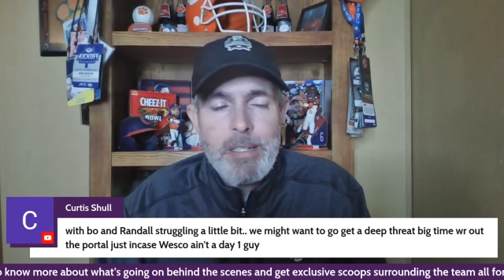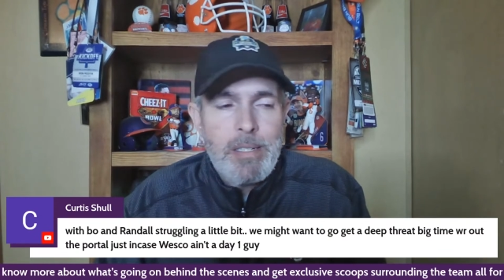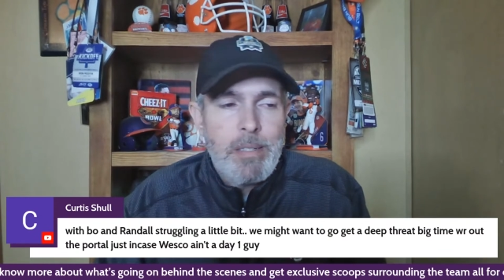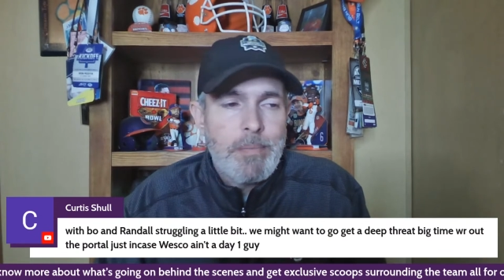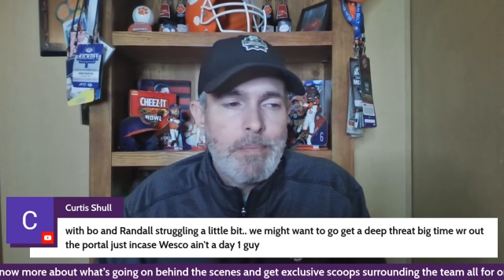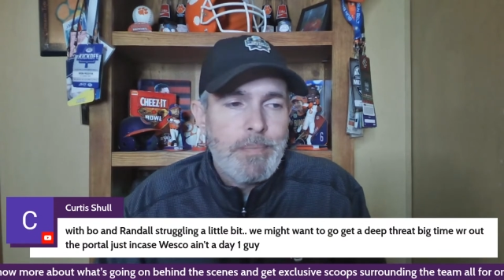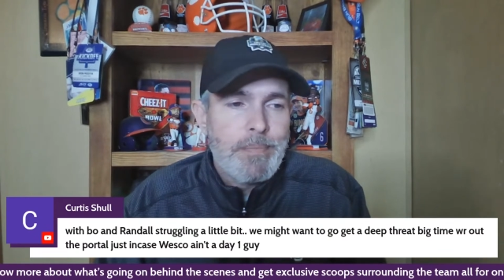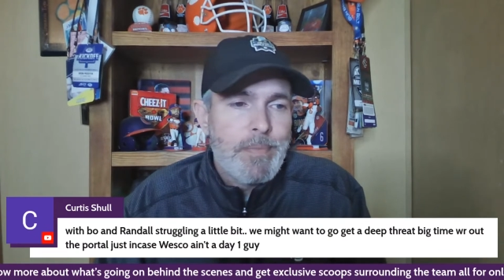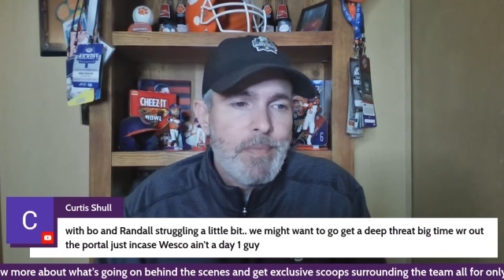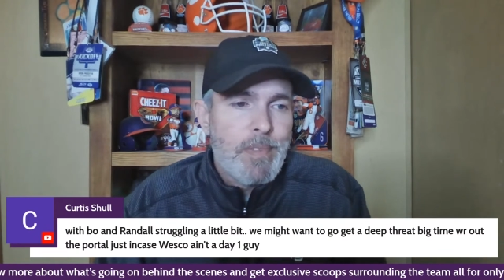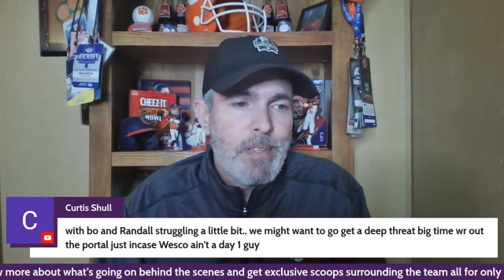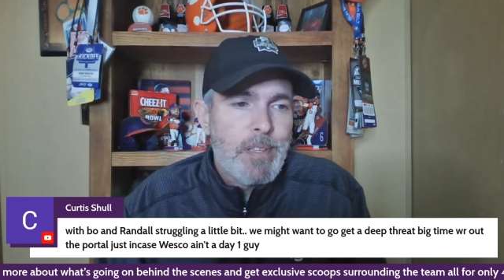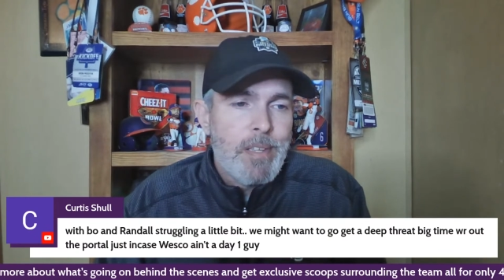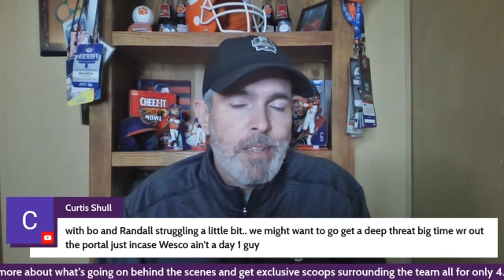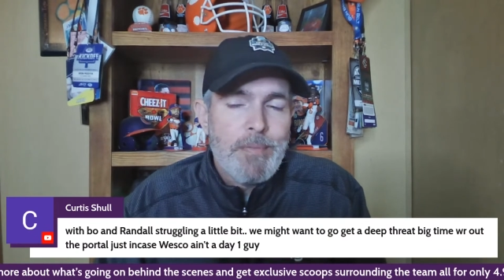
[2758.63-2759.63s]

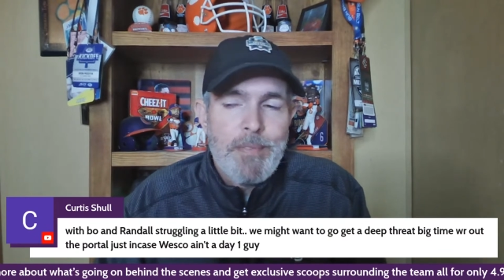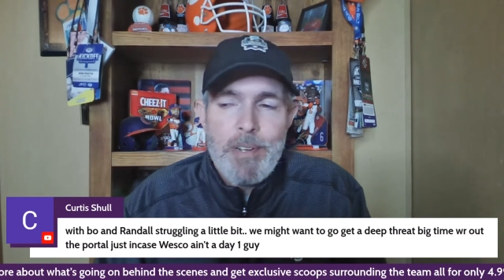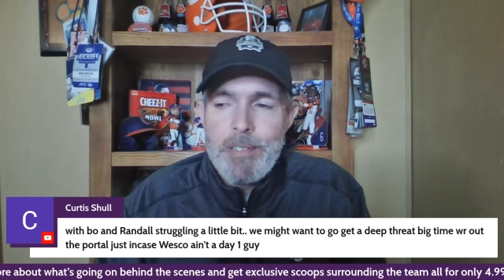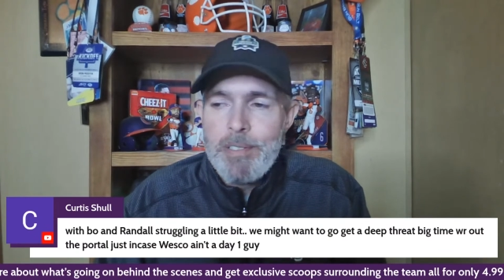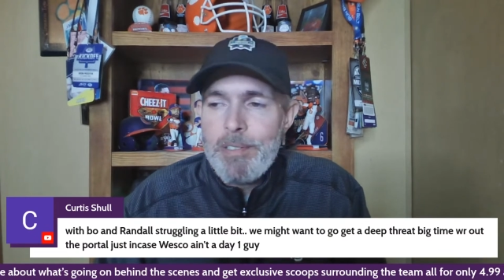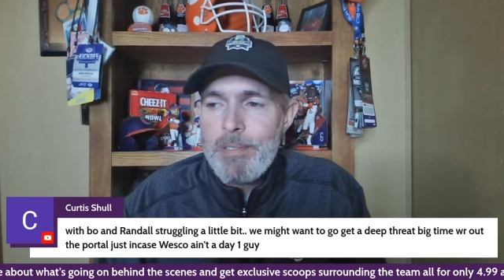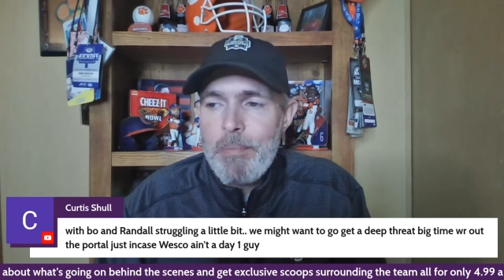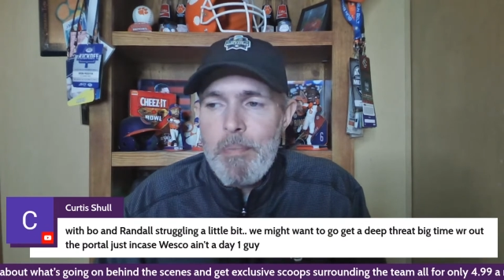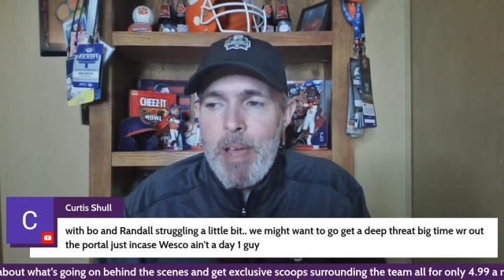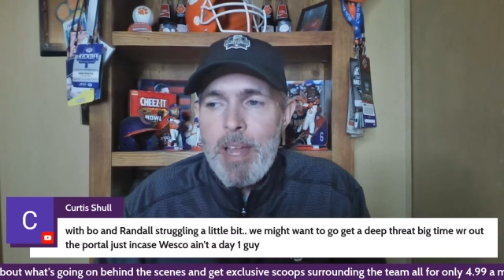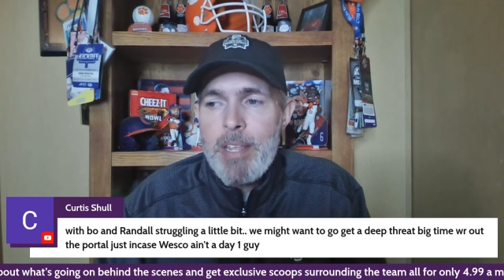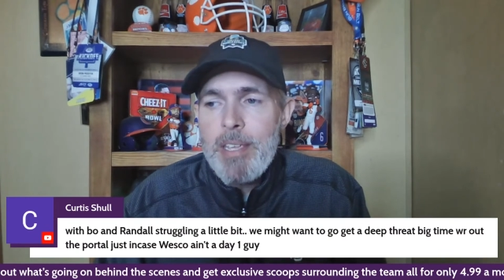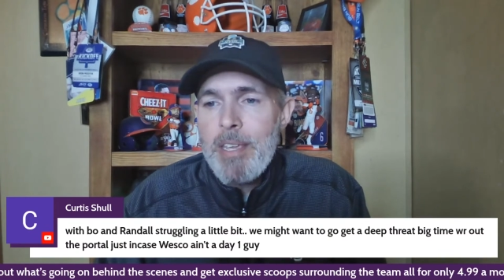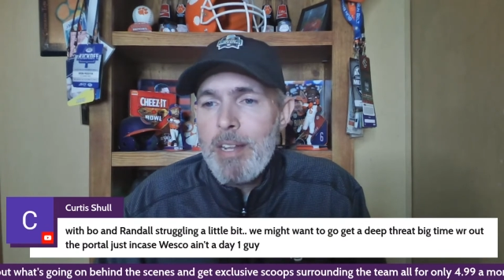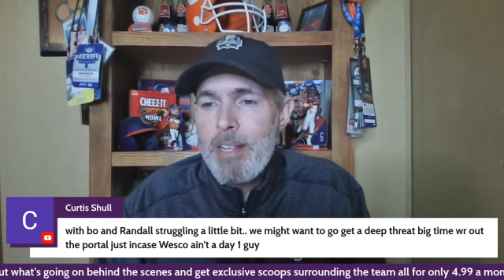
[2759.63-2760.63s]
If there's
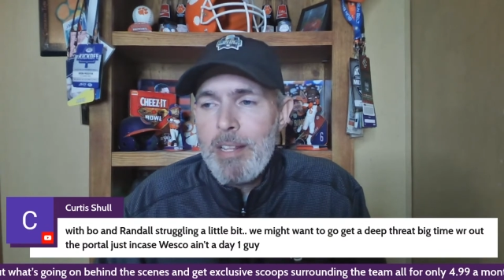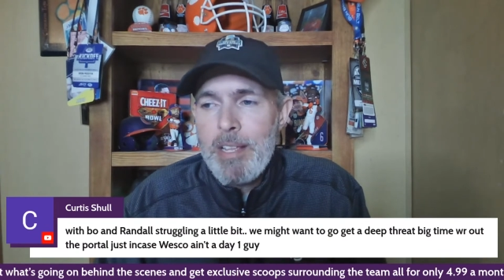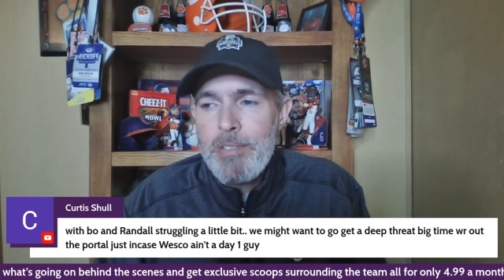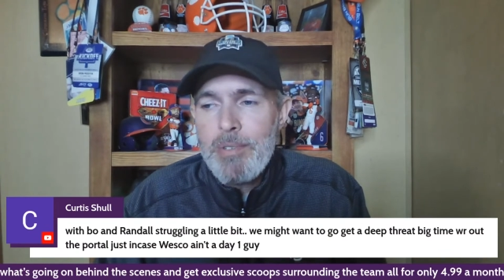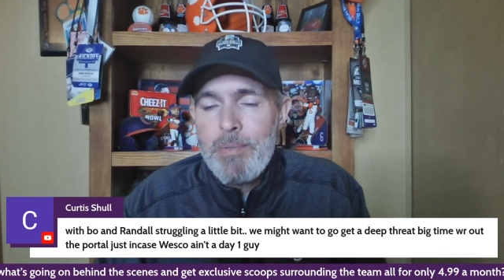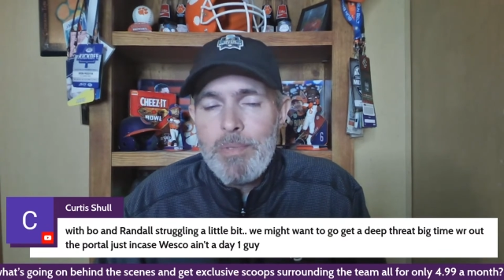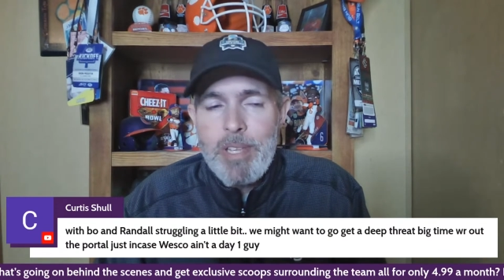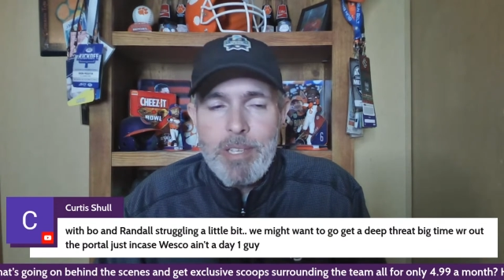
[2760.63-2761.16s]
somebody in it that you